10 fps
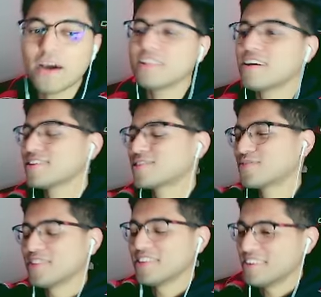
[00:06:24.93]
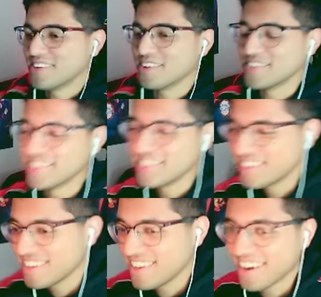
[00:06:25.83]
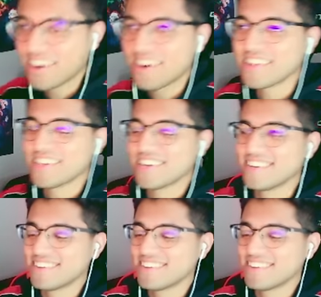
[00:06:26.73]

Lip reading: my lock screen. There you go, Dean. I called it.